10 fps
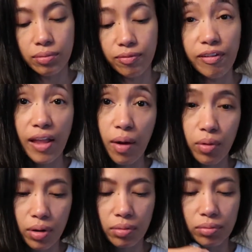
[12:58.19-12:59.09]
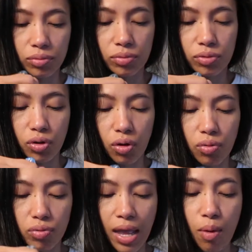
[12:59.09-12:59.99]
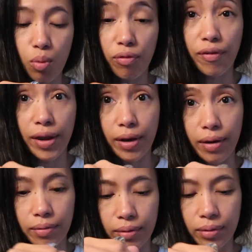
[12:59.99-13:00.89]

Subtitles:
flour. So that we'll find out.